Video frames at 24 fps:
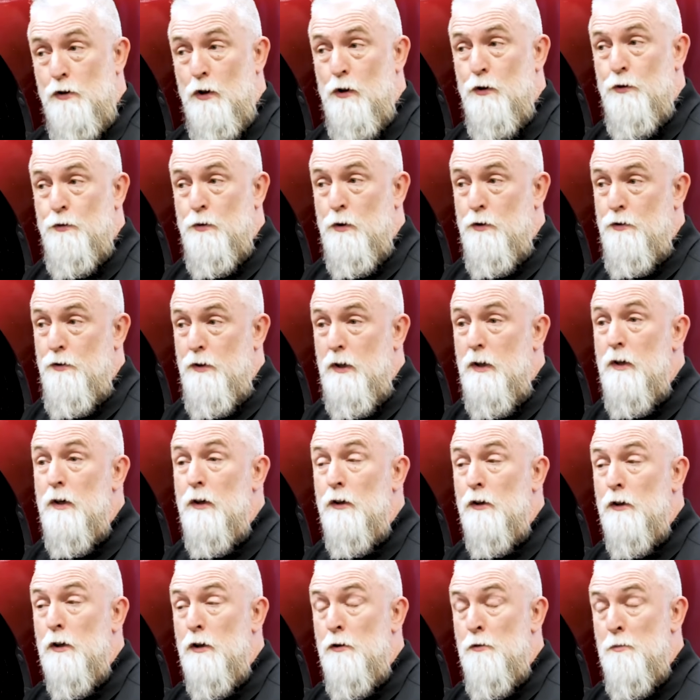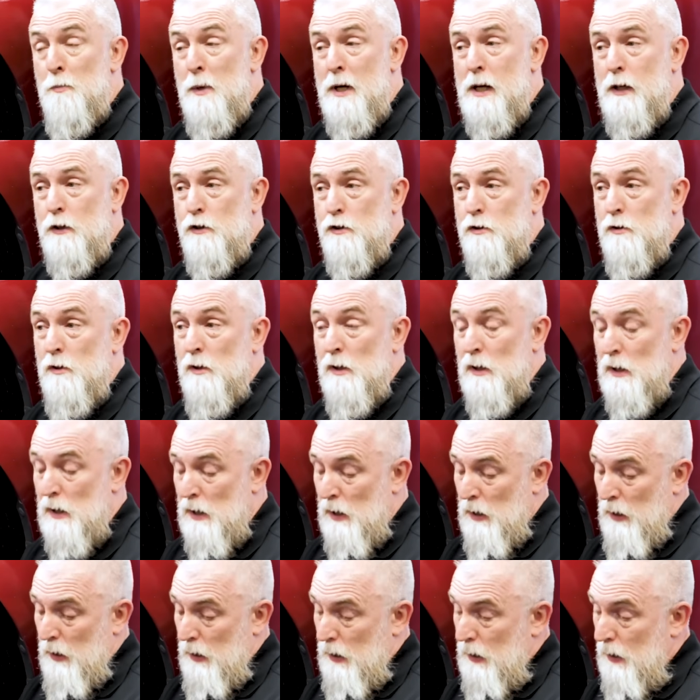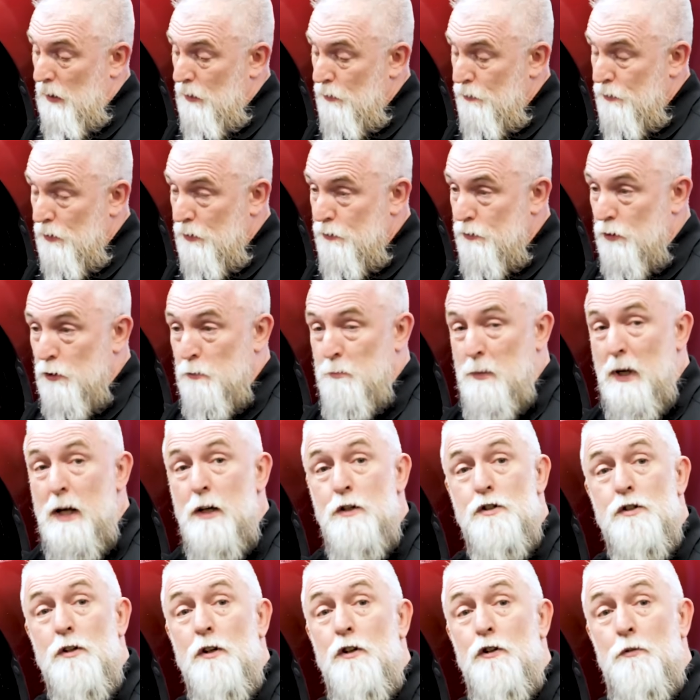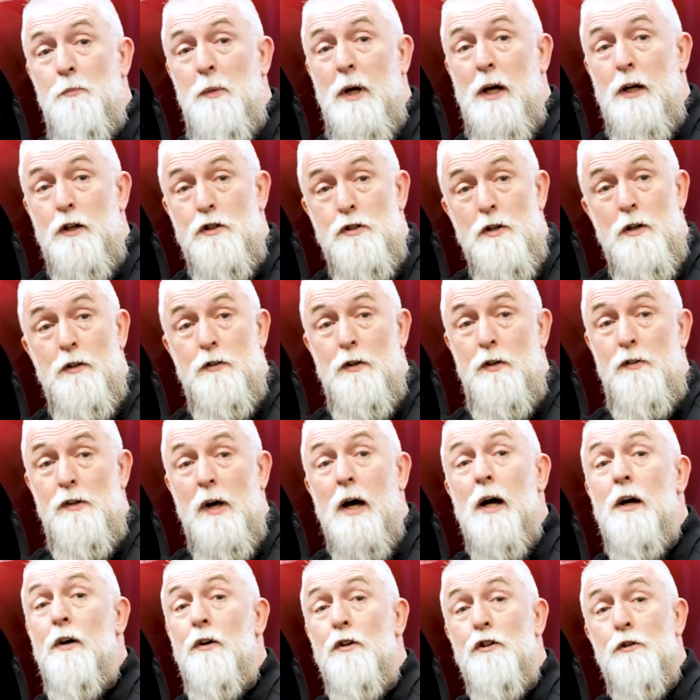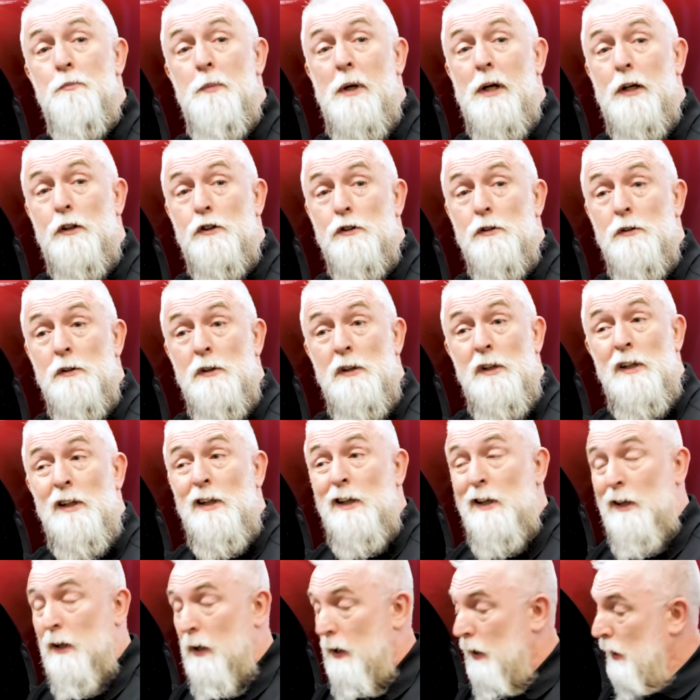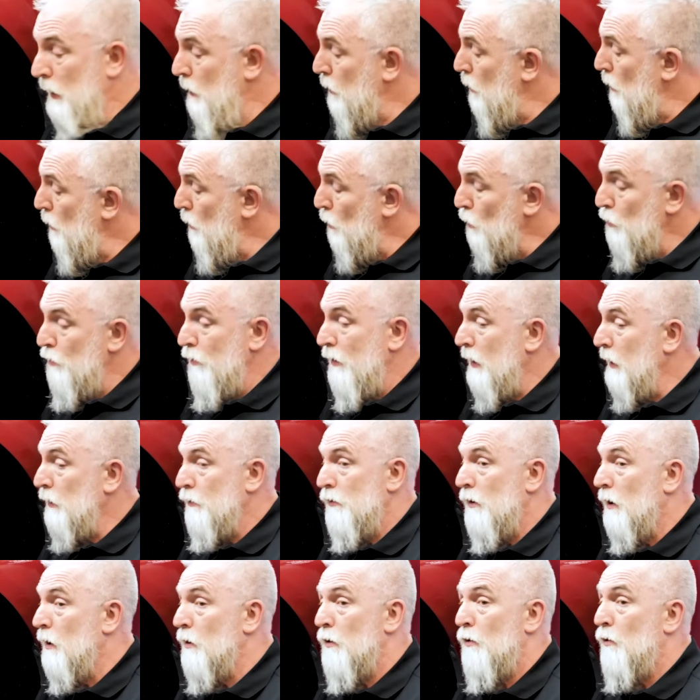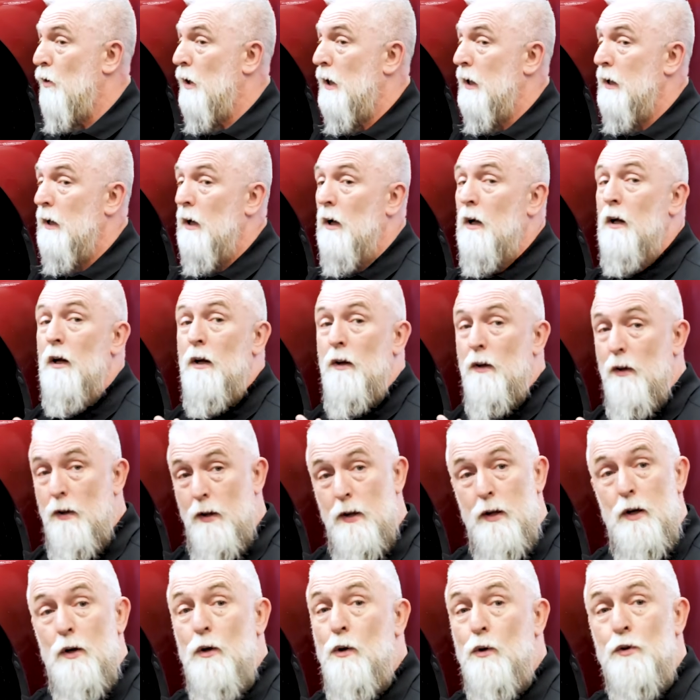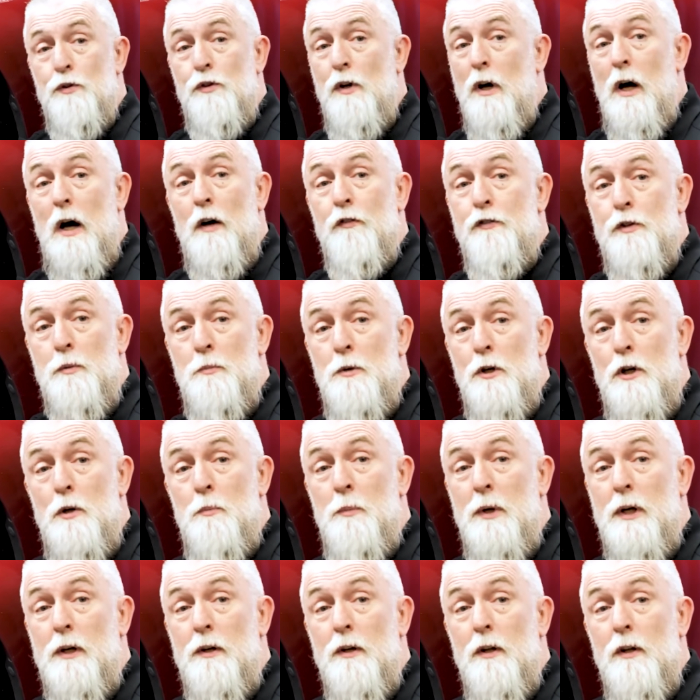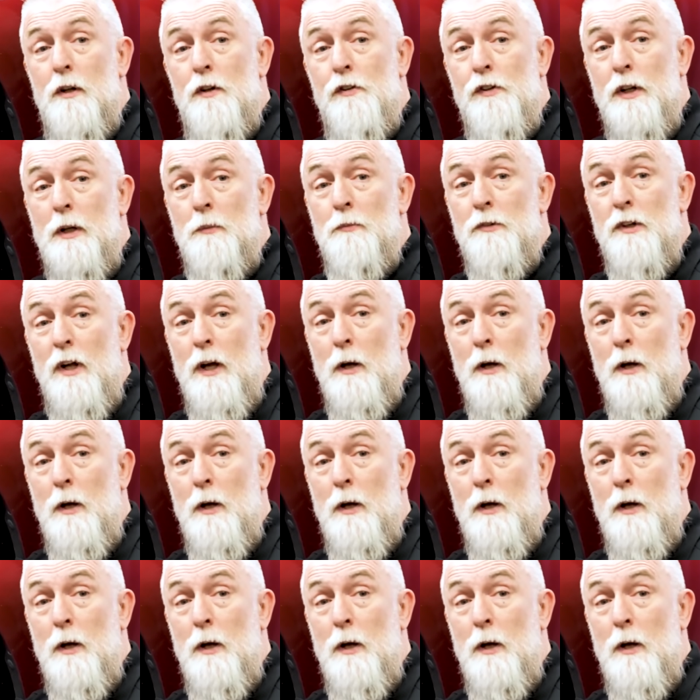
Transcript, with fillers: is also a steering inspection. It's a suspension inspection, it's a tire inspection. Any of those things aren't right, they also have to be repaired at the same